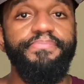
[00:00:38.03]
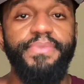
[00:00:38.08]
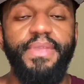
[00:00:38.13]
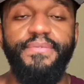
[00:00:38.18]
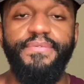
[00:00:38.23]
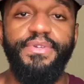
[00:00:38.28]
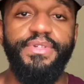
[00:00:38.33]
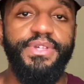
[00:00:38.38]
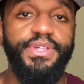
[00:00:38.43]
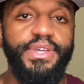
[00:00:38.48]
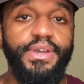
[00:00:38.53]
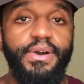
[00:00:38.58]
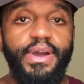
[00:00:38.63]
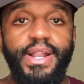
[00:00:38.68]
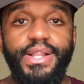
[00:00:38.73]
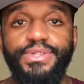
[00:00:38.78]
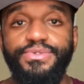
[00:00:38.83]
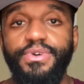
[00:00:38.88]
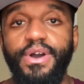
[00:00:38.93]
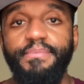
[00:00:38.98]
if you just go
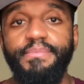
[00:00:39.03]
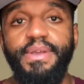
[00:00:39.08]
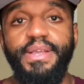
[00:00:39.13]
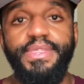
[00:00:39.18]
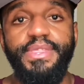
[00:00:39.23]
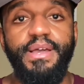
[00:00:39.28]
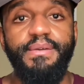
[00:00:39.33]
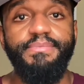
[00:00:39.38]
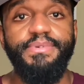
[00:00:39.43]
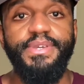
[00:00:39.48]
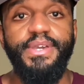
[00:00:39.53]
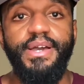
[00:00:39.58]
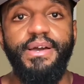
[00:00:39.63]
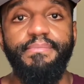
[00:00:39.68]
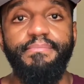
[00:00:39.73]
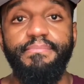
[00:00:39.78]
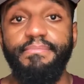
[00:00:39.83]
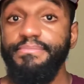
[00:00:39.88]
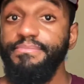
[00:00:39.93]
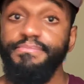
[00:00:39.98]
ahead and drop me a thumbs up,